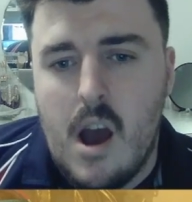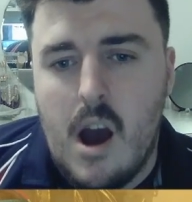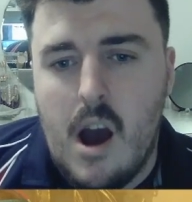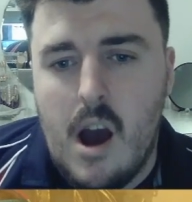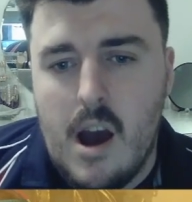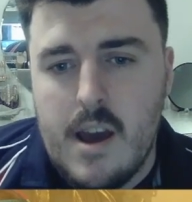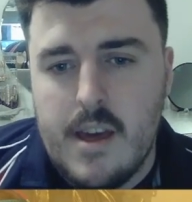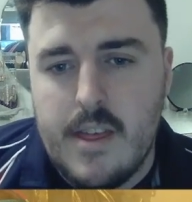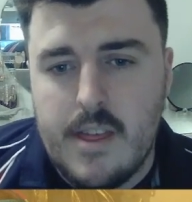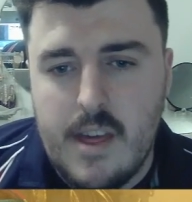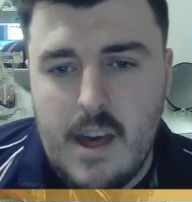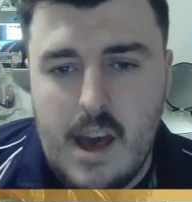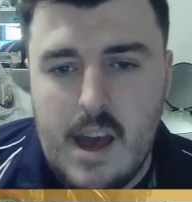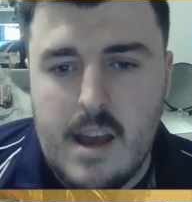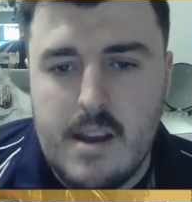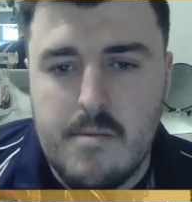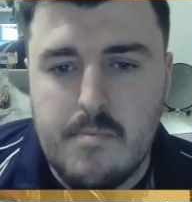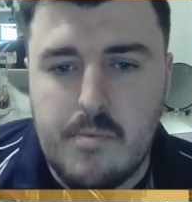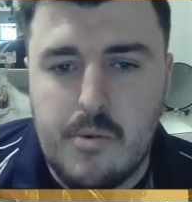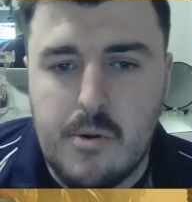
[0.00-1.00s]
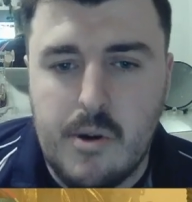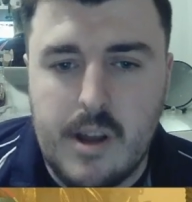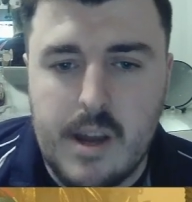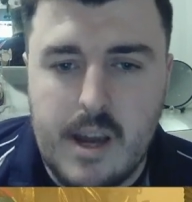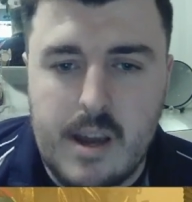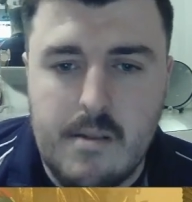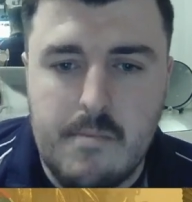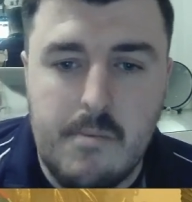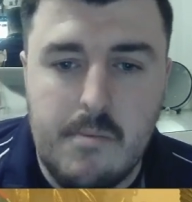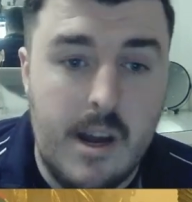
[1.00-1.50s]
I then bring
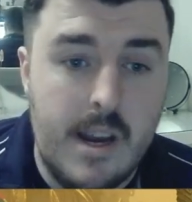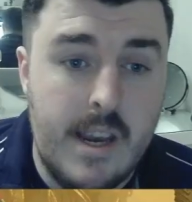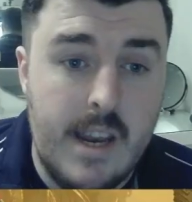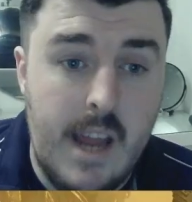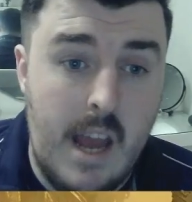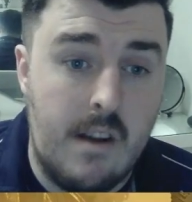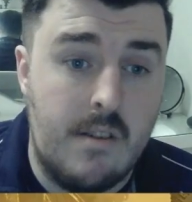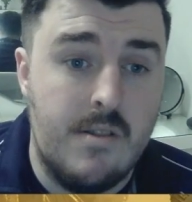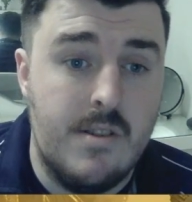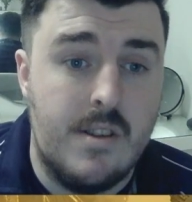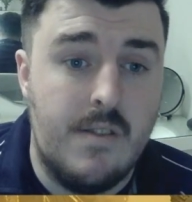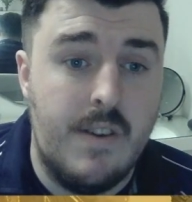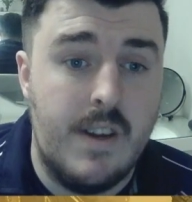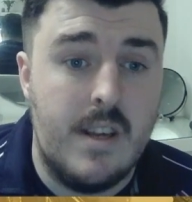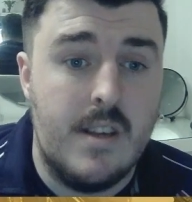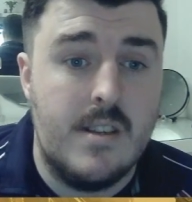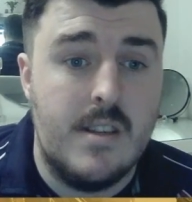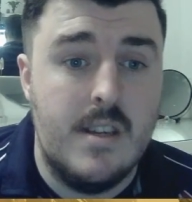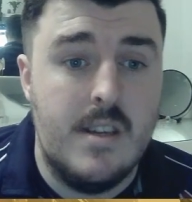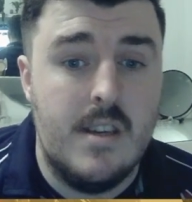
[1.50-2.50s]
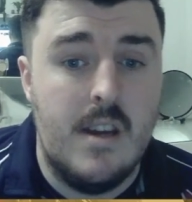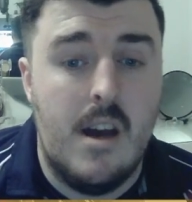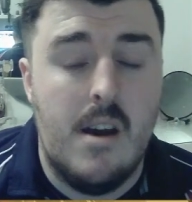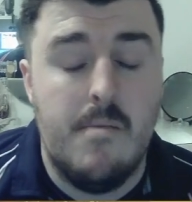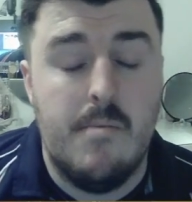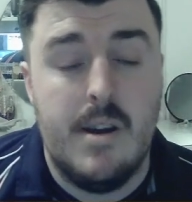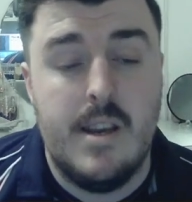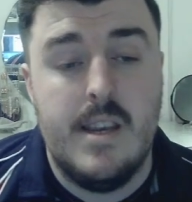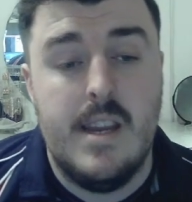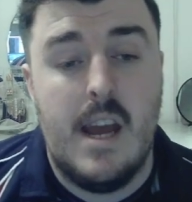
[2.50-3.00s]
in my Necrosphinx,
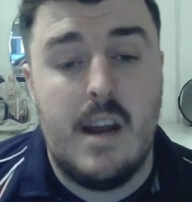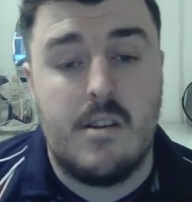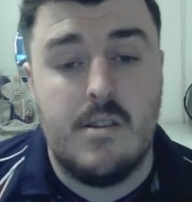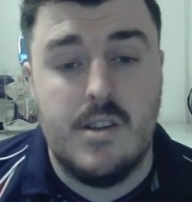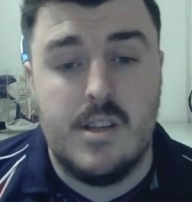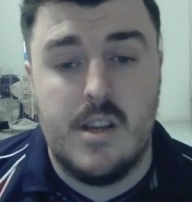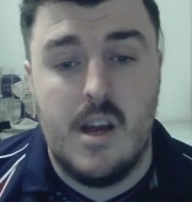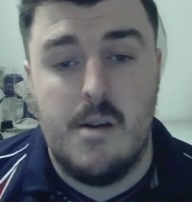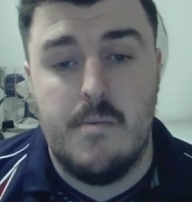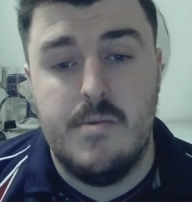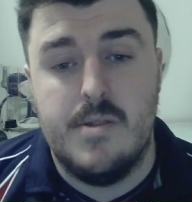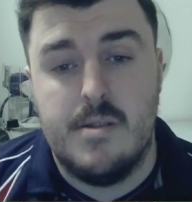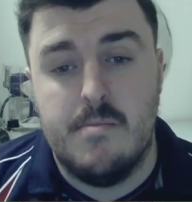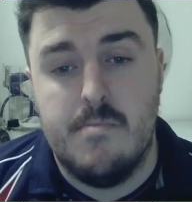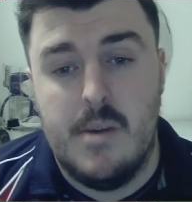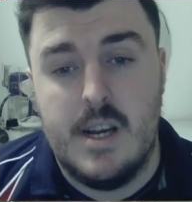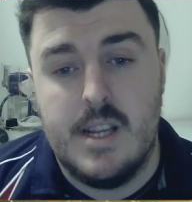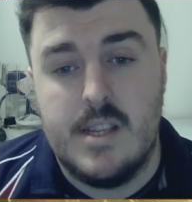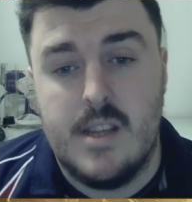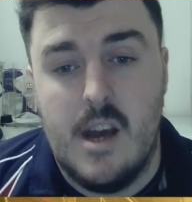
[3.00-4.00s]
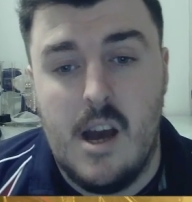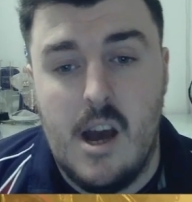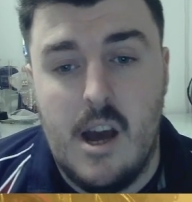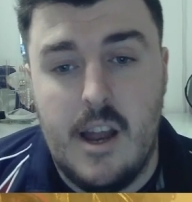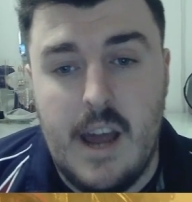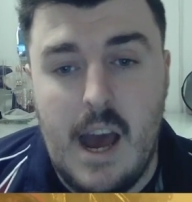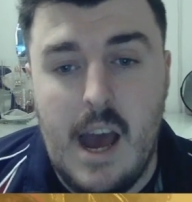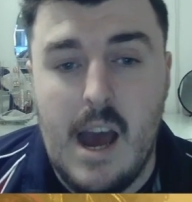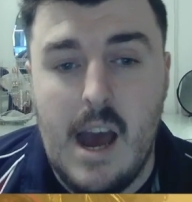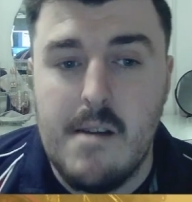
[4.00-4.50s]
my Necroserpents in my turn,
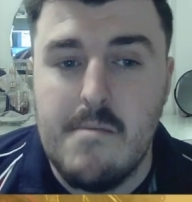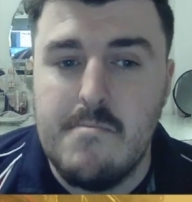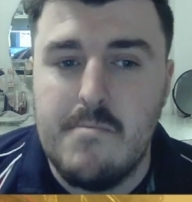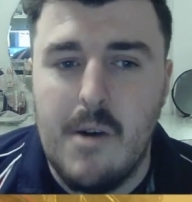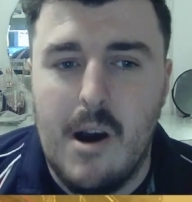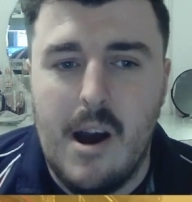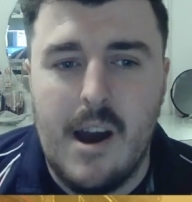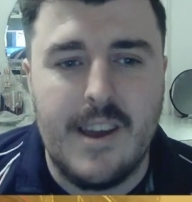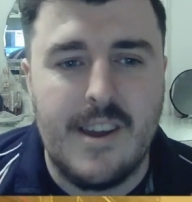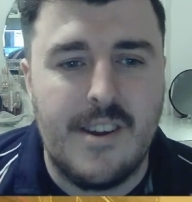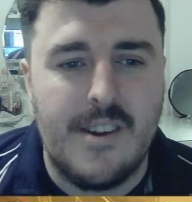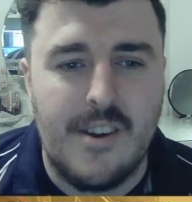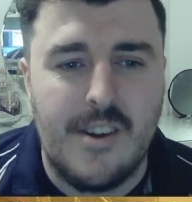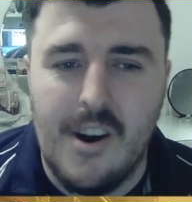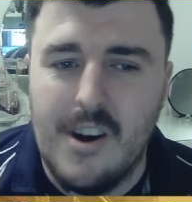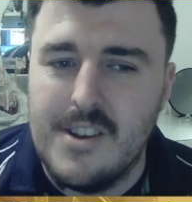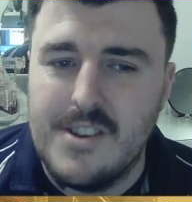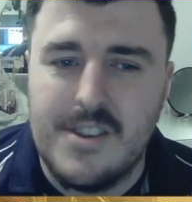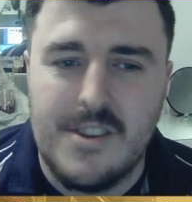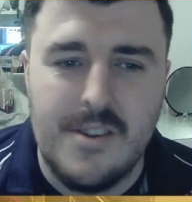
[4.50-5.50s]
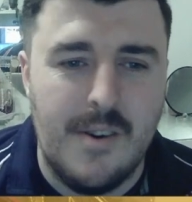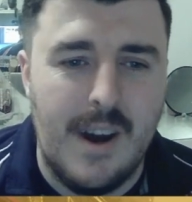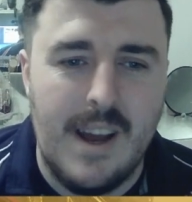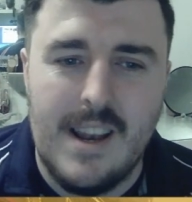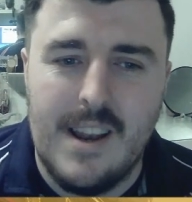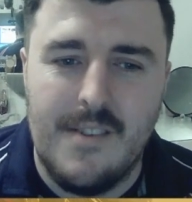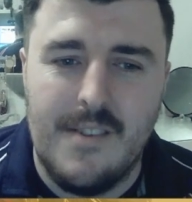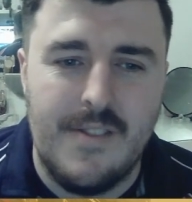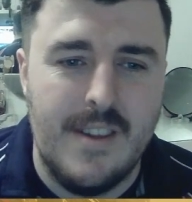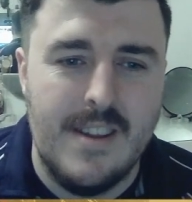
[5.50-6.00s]
and by God do I
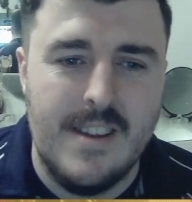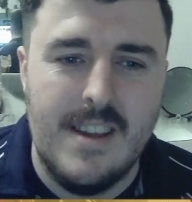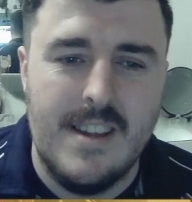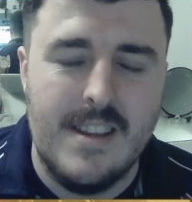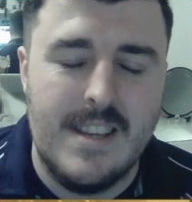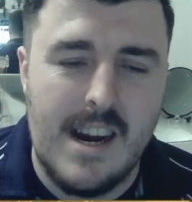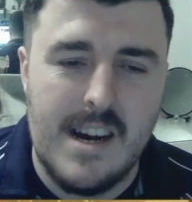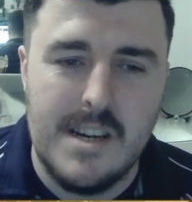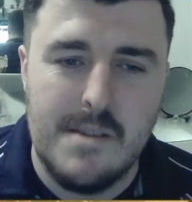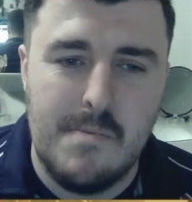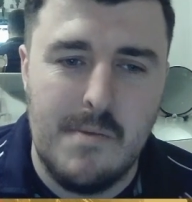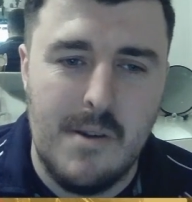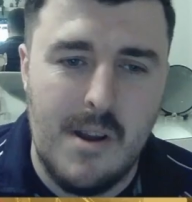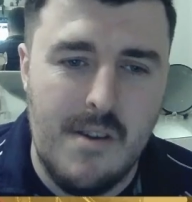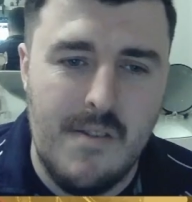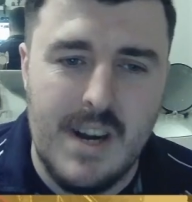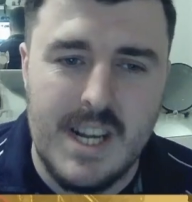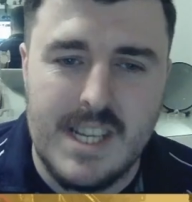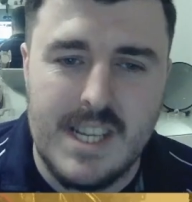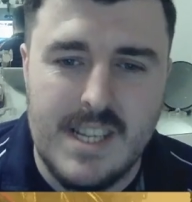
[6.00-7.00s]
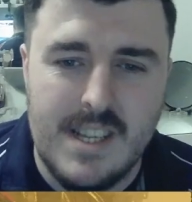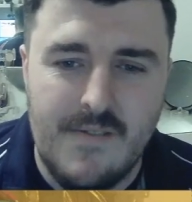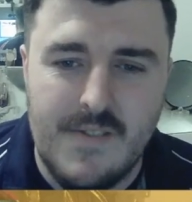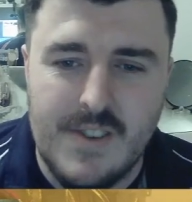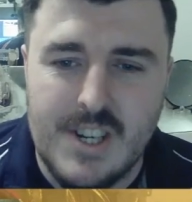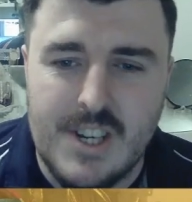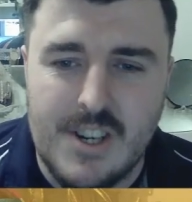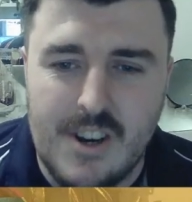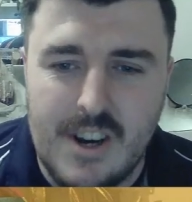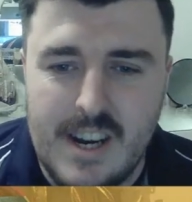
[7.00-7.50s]
love the Terrors Below versus
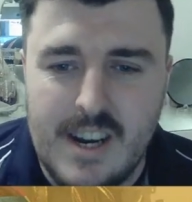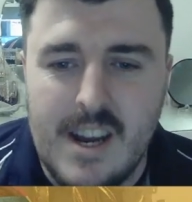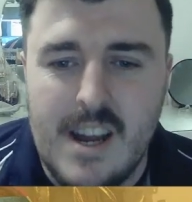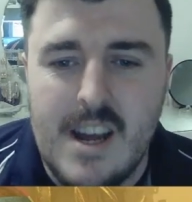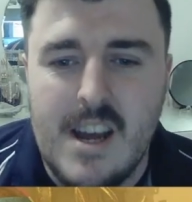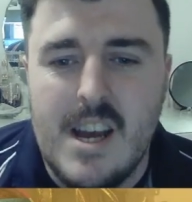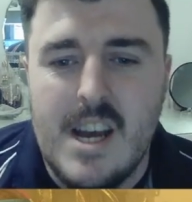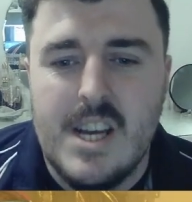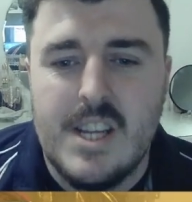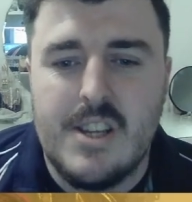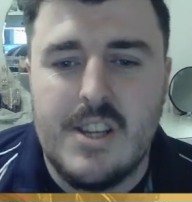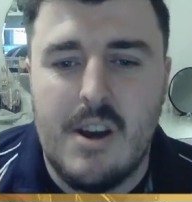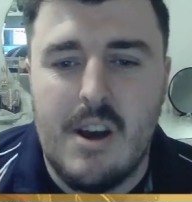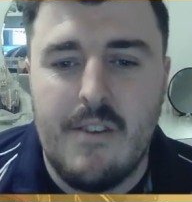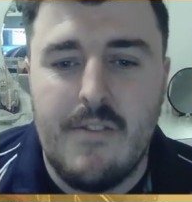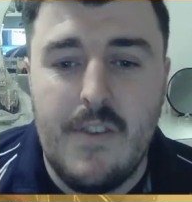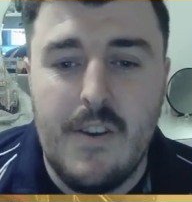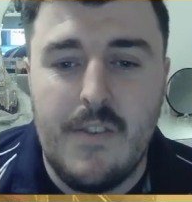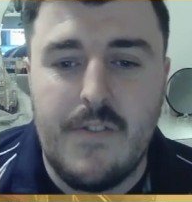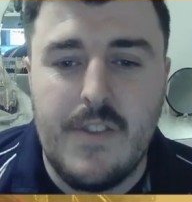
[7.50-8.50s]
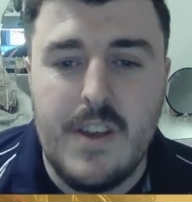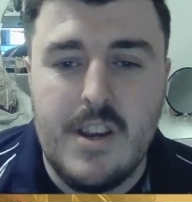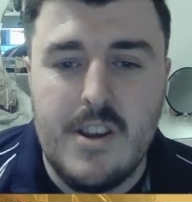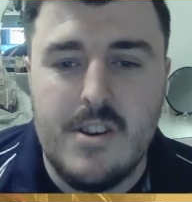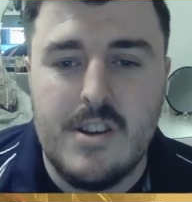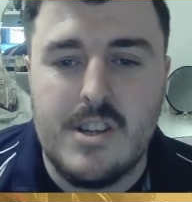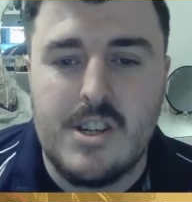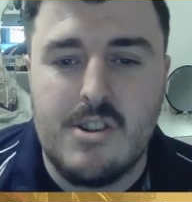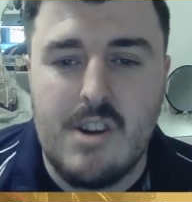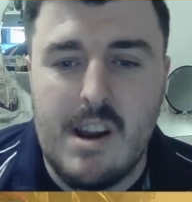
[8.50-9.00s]
Infantry. So I have 15
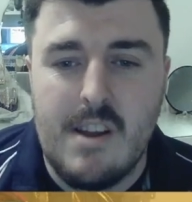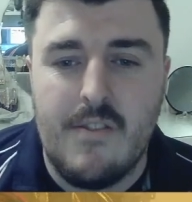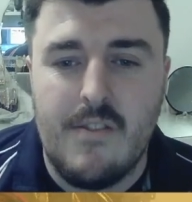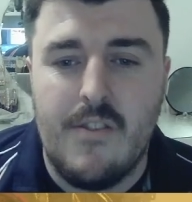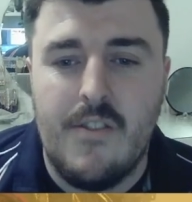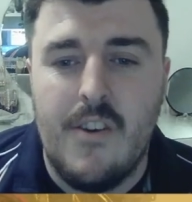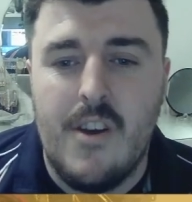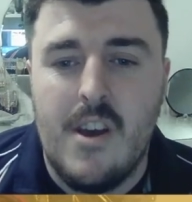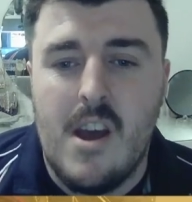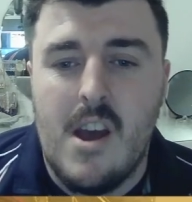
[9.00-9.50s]
unit strength.